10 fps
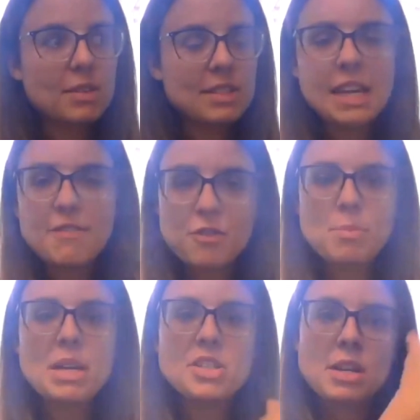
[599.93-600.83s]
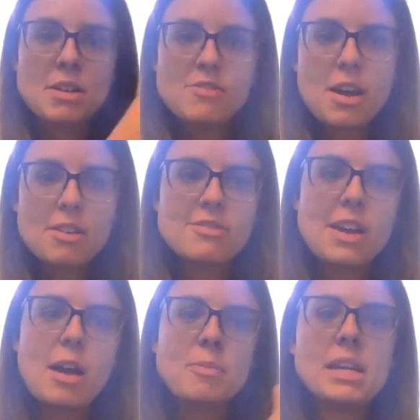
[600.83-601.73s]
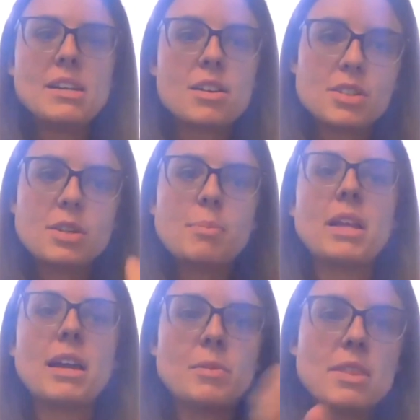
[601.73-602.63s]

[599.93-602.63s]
information of how many cars are complying